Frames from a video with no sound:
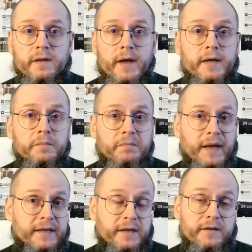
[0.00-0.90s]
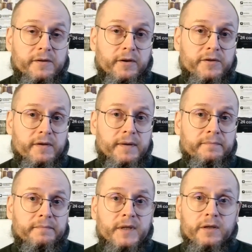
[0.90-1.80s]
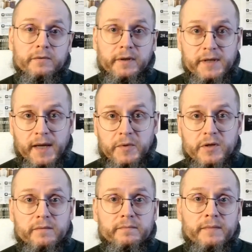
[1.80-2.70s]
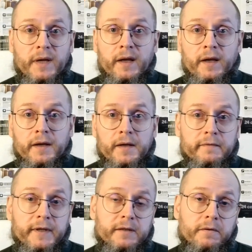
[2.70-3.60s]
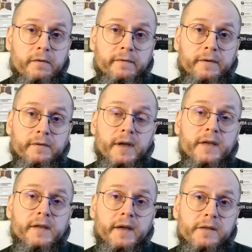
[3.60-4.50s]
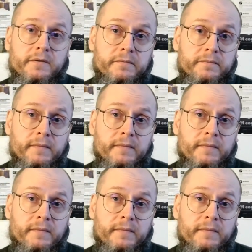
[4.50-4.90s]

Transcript: like plastic surgery, contraception, in vitro fertilization,